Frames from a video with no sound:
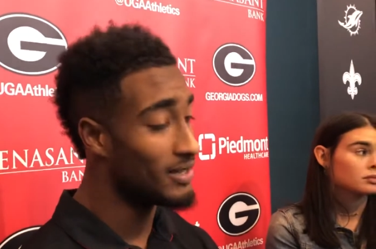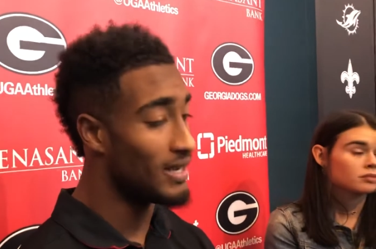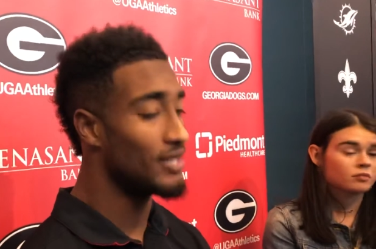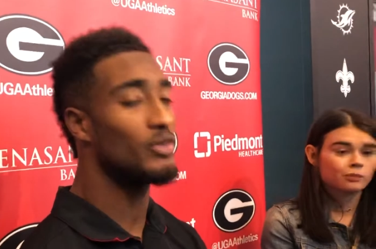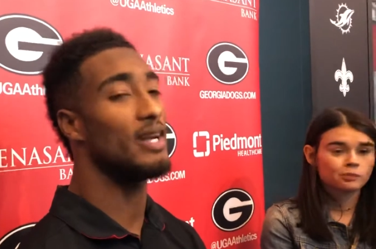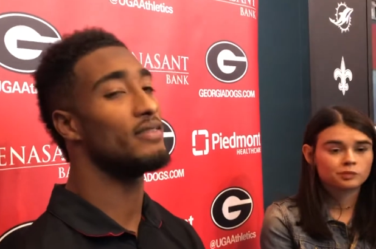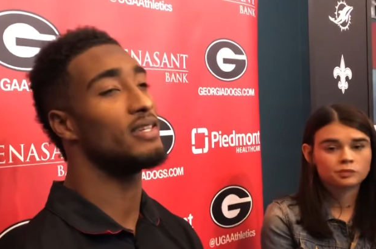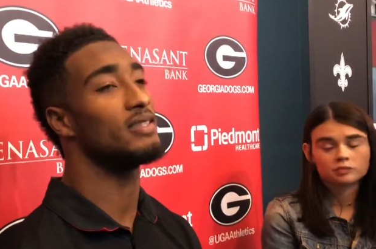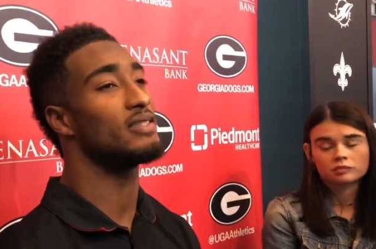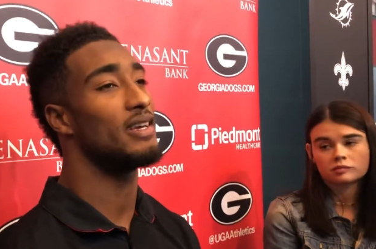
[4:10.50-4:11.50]
Speaker 1: I treat everything
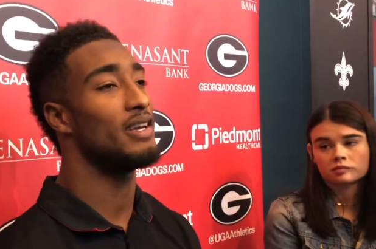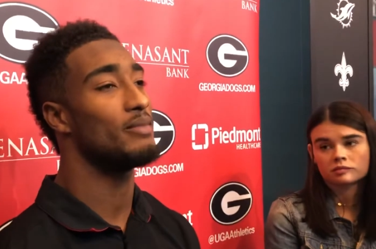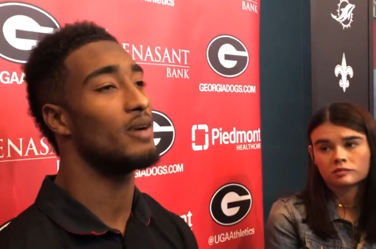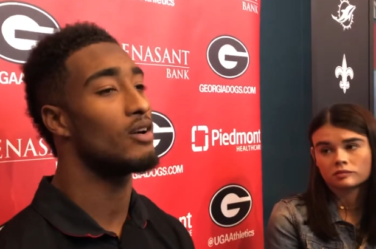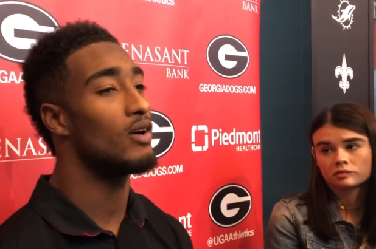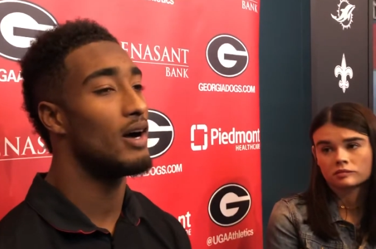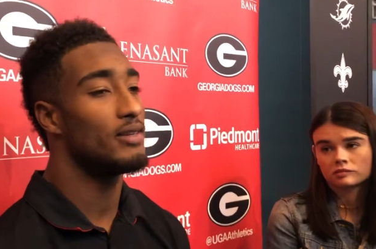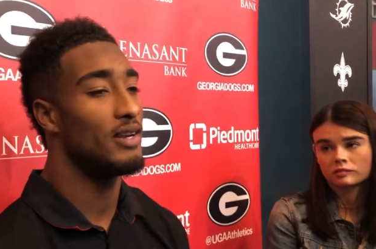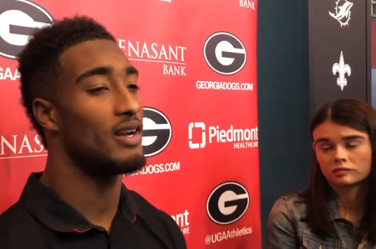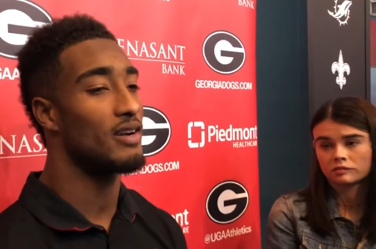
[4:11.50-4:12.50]
the same. I go out
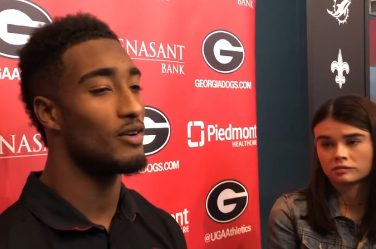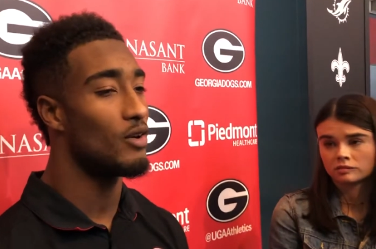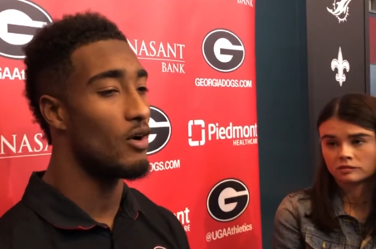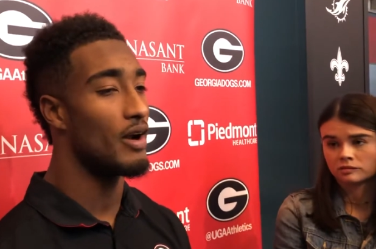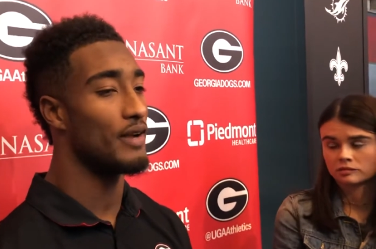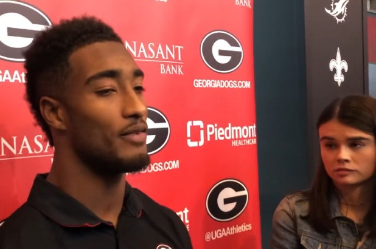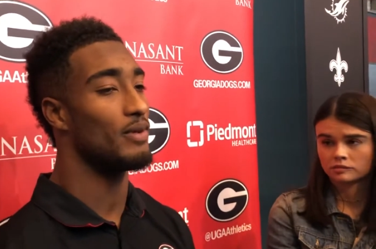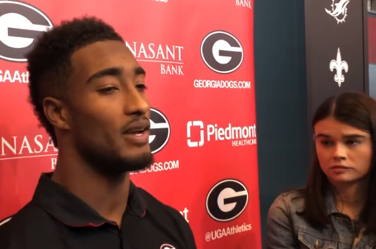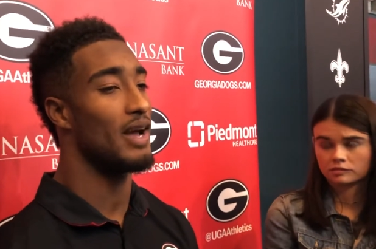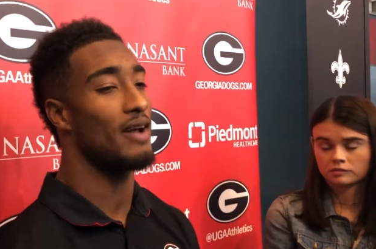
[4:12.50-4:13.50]
there and I go hard every
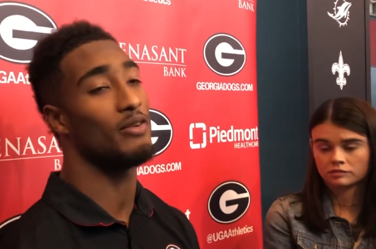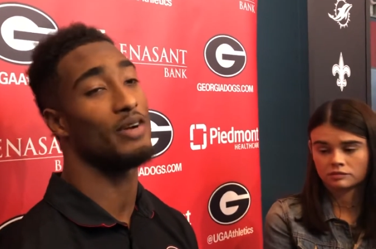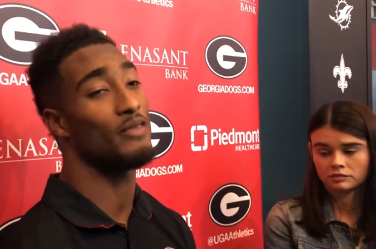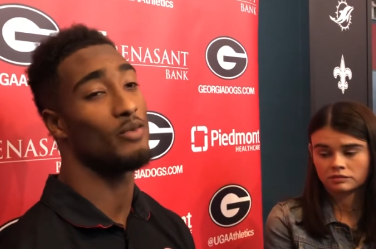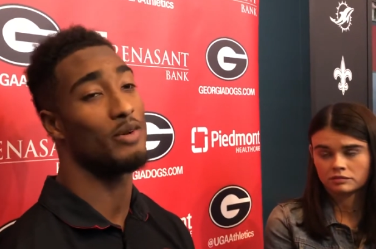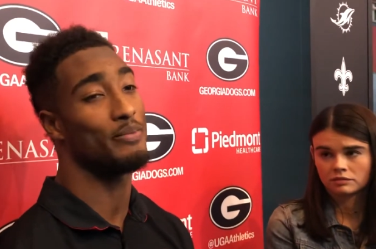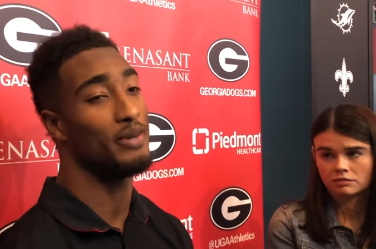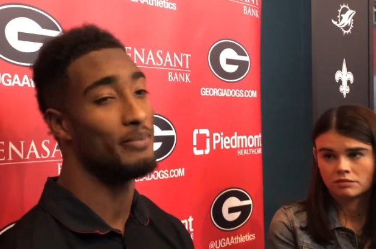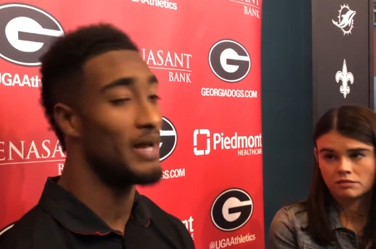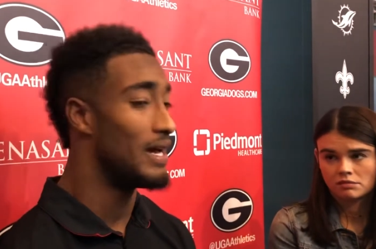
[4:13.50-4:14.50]
play. I don't ever want to
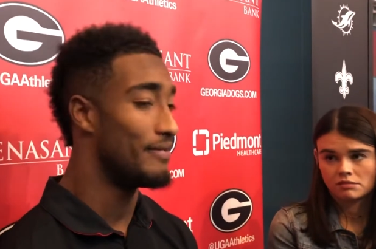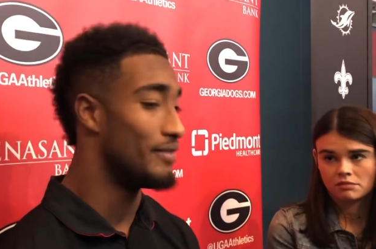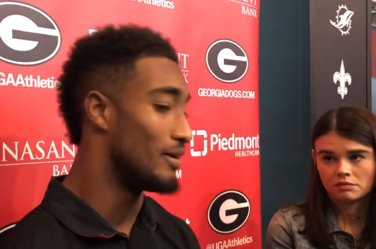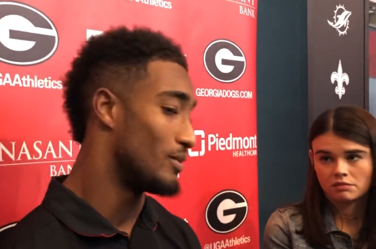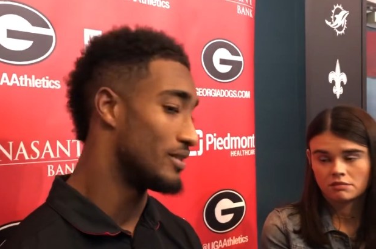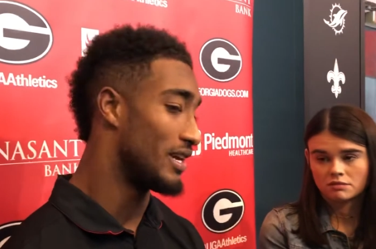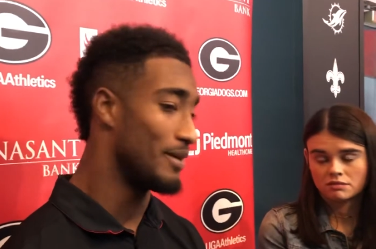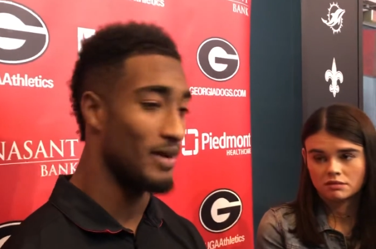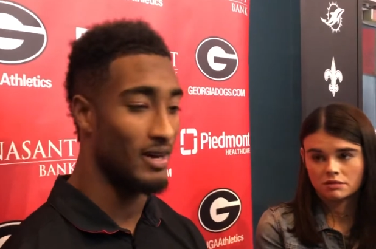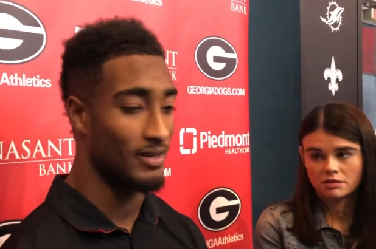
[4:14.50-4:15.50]
put bad film or tape
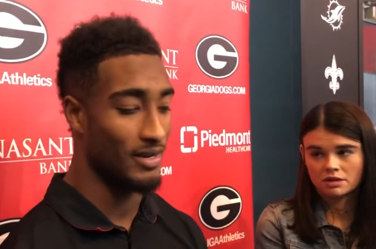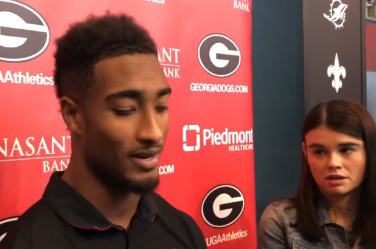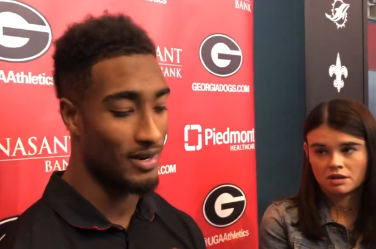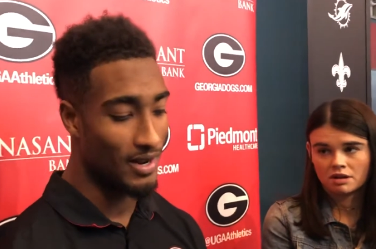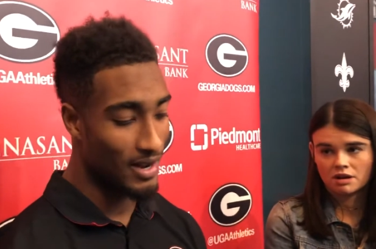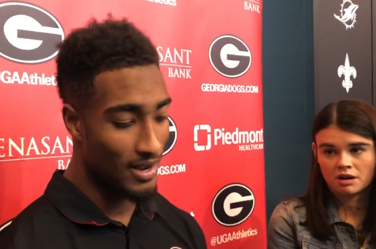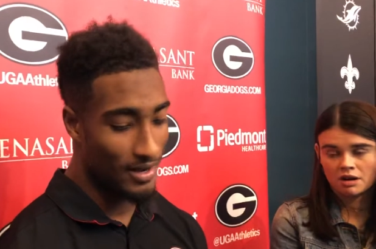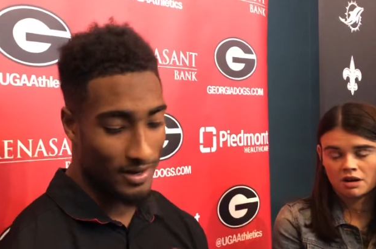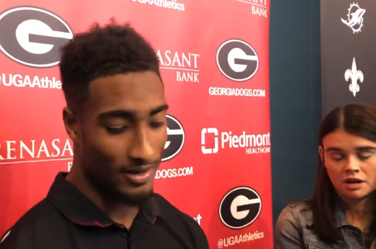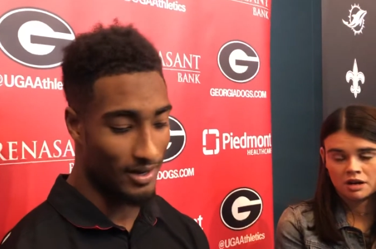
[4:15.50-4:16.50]
out there.
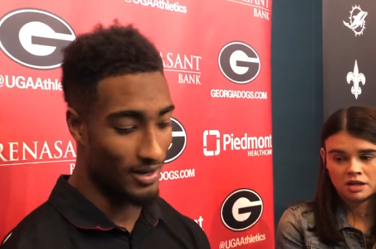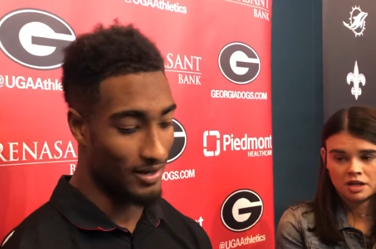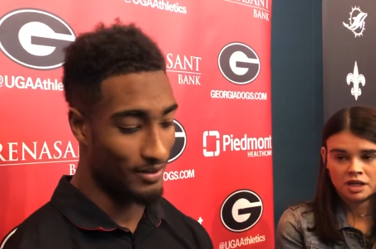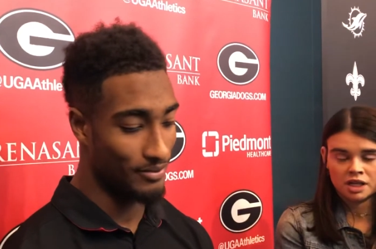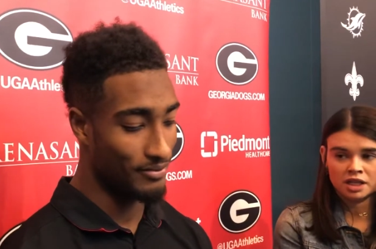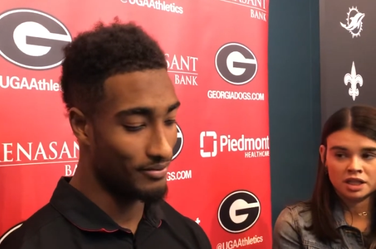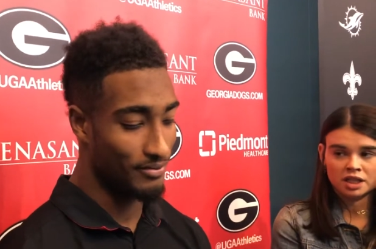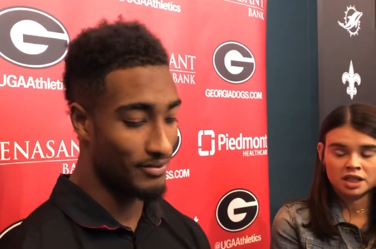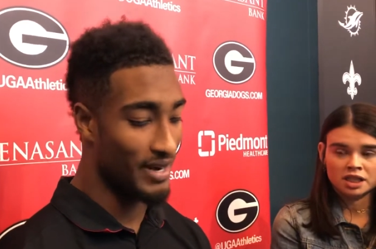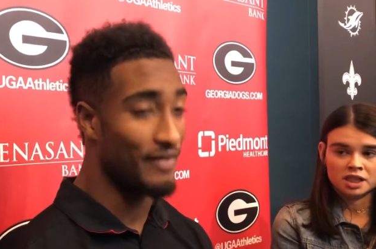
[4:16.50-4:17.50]
Um,
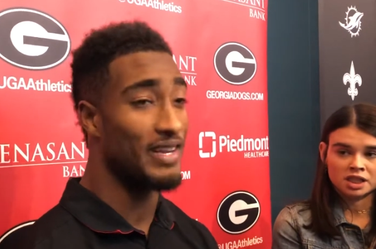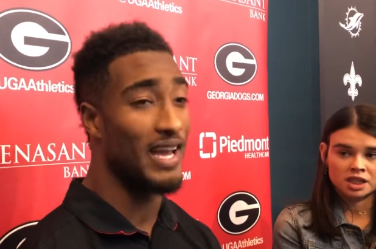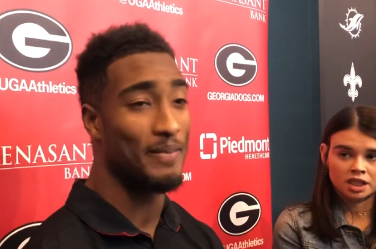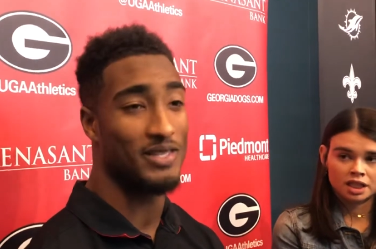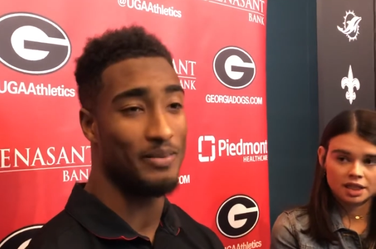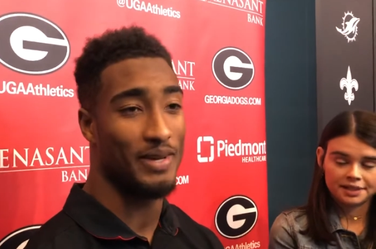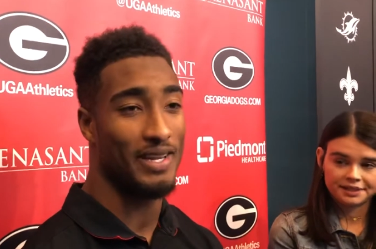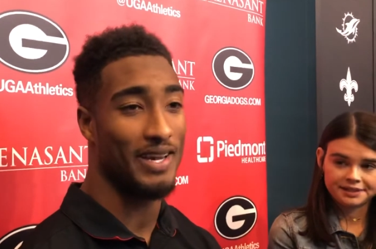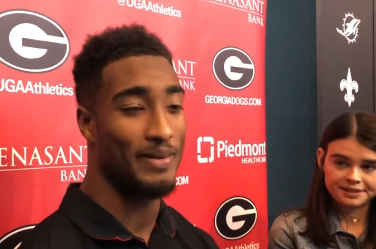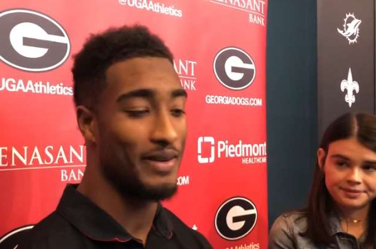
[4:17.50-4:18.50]
every game is a big
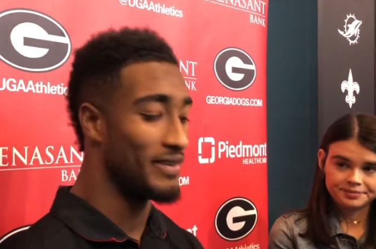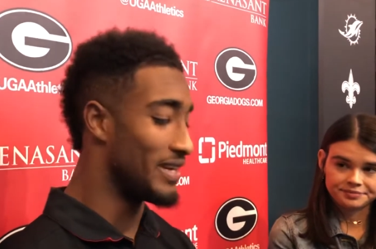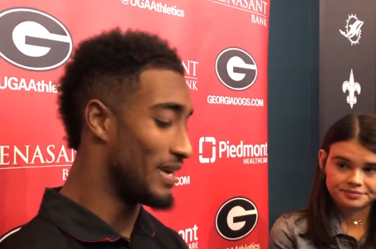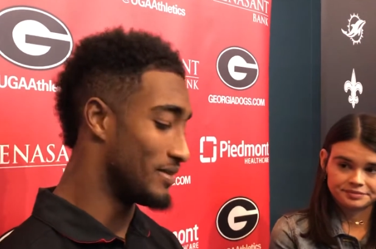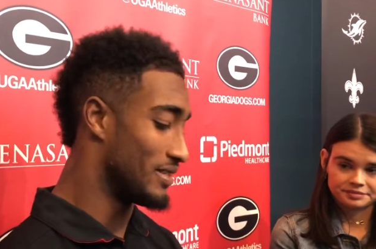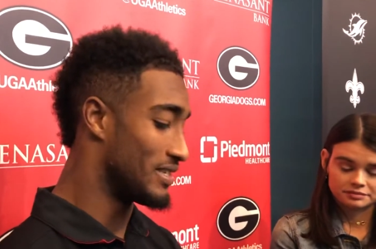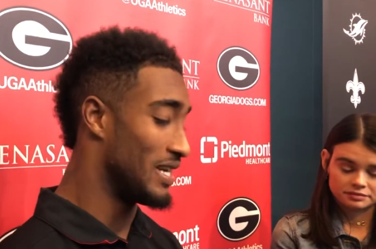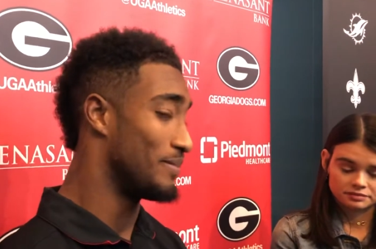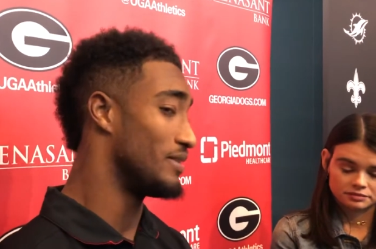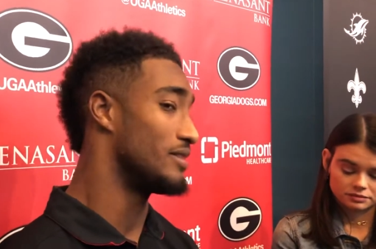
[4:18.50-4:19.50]
game. Every game is a
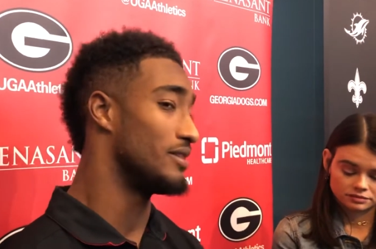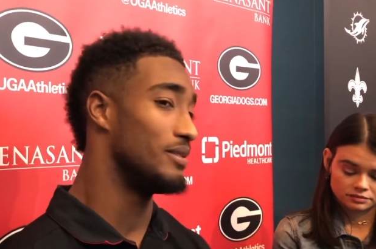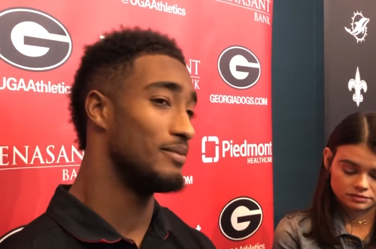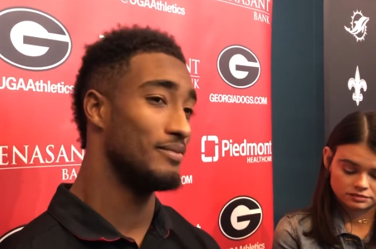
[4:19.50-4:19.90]
championship.